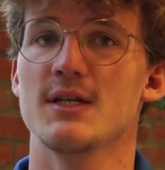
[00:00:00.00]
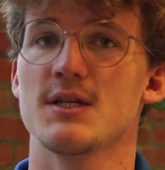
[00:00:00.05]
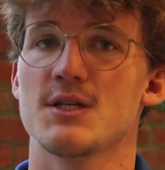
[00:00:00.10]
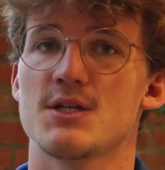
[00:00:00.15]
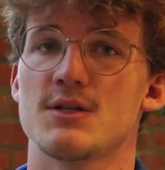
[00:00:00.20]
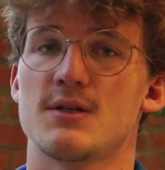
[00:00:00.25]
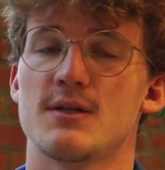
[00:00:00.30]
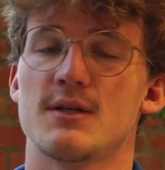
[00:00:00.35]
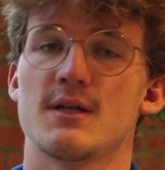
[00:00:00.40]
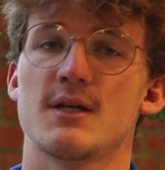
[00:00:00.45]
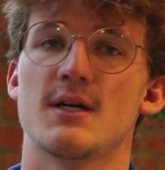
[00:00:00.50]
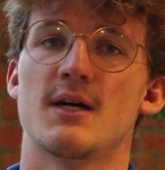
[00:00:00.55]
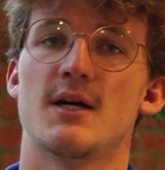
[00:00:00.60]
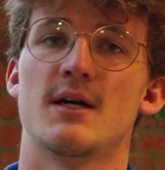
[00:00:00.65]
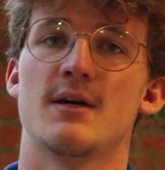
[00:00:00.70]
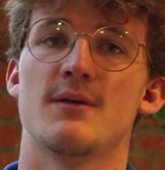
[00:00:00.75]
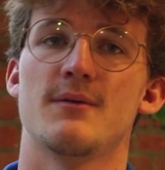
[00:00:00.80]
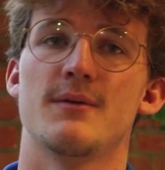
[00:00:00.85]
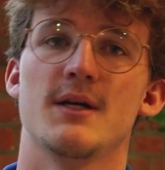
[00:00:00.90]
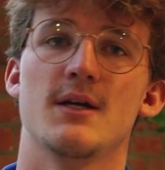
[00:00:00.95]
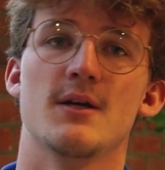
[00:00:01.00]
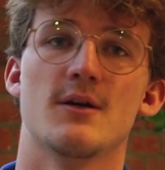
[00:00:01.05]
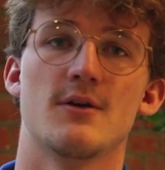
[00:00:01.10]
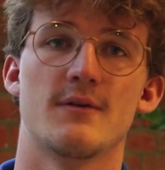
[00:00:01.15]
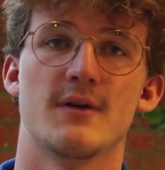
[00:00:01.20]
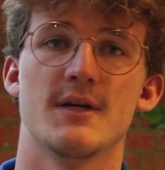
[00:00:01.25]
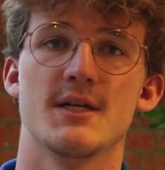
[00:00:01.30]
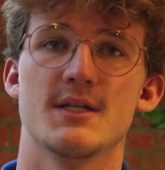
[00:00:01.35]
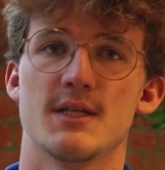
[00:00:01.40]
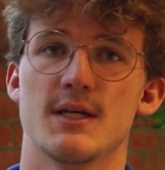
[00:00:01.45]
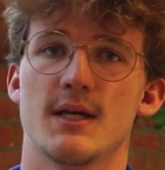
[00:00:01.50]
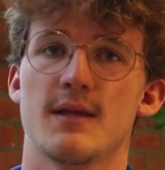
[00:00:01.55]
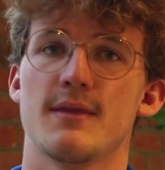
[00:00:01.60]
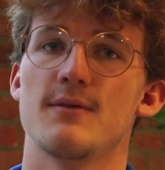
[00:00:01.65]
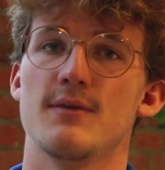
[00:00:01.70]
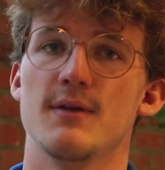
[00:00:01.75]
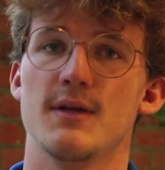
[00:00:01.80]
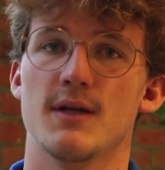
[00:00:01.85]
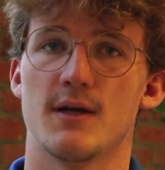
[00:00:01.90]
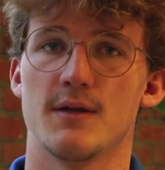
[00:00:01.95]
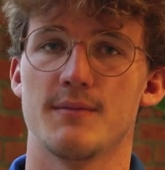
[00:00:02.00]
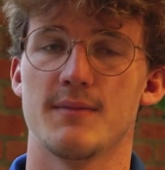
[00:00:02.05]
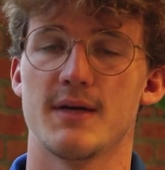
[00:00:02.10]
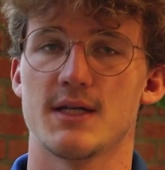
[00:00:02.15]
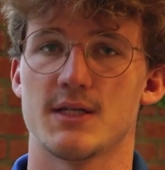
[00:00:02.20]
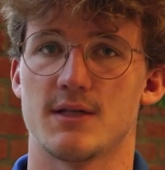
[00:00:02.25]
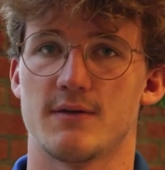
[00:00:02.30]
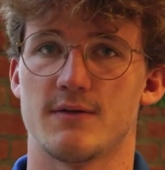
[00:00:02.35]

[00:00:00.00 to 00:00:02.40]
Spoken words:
this solar car, we go racing through the outbacks of